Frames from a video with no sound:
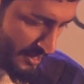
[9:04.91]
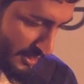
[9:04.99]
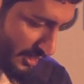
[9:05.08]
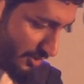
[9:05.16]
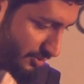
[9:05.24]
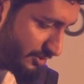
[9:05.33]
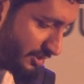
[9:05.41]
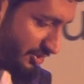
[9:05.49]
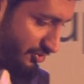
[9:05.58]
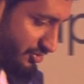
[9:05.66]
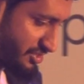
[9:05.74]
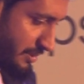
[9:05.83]
Now, the
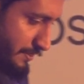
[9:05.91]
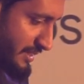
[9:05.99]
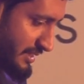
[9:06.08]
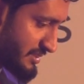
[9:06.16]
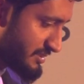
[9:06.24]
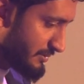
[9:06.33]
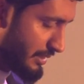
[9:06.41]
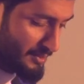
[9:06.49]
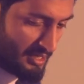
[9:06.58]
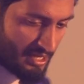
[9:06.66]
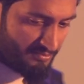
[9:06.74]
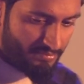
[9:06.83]
interesting bit is, I mean,
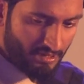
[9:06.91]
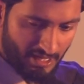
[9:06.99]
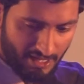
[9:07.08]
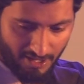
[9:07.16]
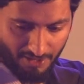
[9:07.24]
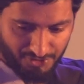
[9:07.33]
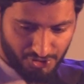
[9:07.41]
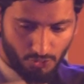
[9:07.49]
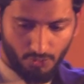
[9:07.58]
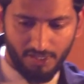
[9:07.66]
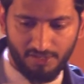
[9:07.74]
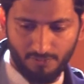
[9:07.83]
I've
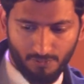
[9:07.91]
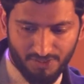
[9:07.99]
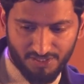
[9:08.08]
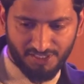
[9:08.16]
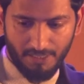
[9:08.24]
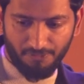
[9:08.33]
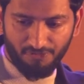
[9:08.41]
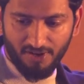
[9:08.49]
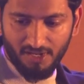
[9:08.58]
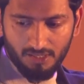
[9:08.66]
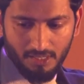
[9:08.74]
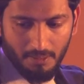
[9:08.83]
shown it with the zip
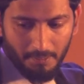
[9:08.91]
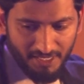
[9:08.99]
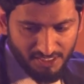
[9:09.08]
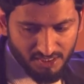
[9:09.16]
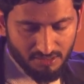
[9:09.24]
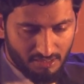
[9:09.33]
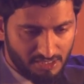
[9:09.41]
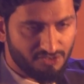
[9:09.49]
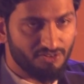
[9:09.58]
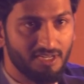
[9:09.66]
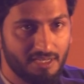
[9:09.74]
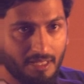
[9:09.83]
file, but it's
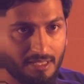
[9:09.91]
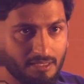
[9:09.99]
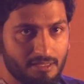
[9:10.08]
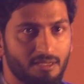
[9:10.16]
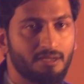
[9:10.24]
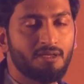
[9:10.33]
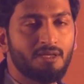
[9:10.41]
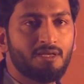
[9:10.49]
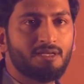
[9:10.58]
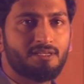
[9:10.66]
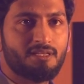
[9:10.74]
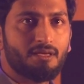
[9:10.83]
really like
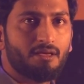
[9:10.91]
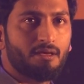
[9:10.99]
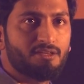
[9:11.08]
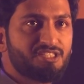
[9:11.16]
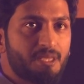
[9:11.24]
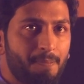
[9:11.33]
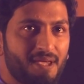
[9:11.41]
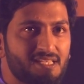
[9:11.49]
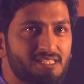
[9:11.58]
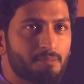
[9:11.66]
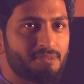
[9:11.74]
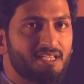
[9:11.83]
zipping
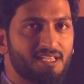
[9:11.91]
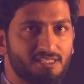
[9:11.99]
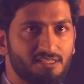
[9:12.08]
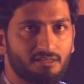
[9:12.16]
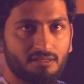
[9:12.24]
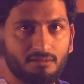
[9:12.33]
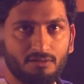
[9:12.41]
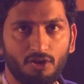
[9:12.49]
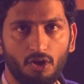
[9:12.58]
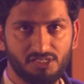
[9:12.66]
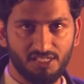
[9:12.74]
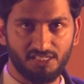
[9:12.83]
something is a
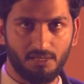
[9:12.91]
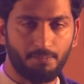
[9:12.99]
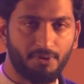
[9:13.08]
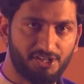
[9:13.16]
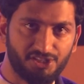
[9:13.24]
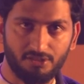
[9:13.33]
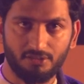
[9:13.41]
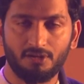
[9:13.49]
lossless compression.